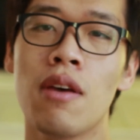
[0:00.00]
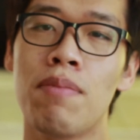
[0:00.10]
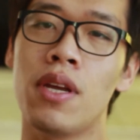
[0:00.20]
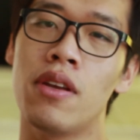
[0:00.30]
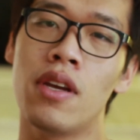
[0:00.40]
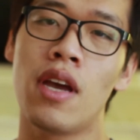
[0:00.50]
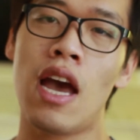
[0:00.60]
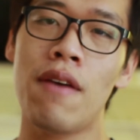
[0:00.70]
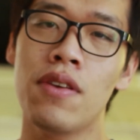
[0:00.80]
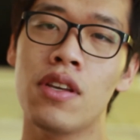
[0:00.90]
But
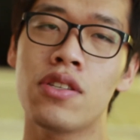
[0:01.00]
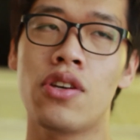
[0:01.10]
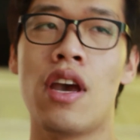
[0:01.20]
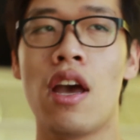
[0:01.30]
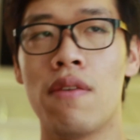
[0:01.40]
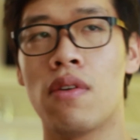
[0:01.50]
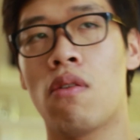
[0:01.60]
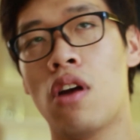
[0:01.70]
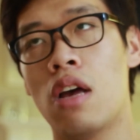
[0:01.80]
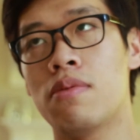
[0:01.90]
having to have a
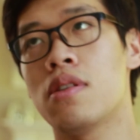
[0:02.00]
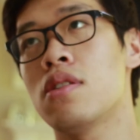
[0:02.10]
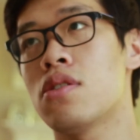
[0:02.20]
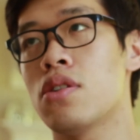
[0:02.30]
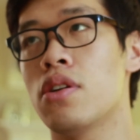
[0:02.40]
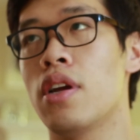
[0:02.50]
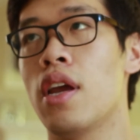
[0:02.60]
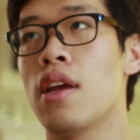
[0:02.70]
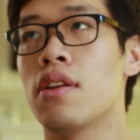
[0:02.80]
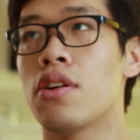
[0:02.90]
crop sensor
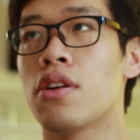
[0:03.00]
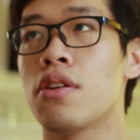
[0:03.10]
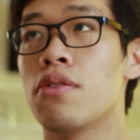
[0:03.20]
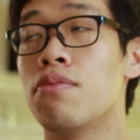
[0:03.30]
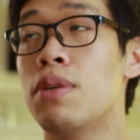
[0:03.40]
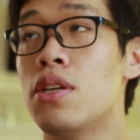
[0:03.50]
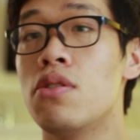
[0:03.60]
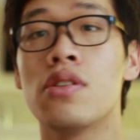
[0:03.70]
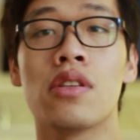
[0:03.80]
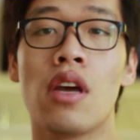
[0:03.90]
and you're going to be
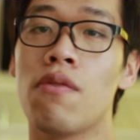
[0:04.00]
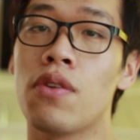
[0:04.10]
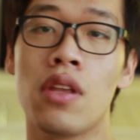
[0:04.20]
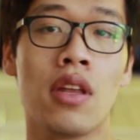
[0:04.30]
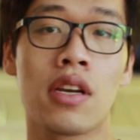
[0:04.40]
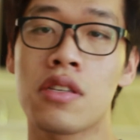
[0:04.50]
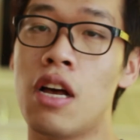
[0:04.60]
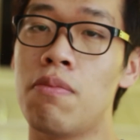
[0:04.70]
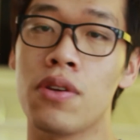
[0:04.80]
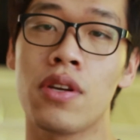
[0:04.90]
using that for the next
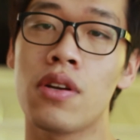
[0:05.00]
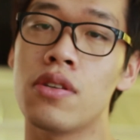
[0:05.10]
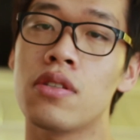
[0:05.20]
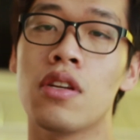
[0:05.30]
couple of years,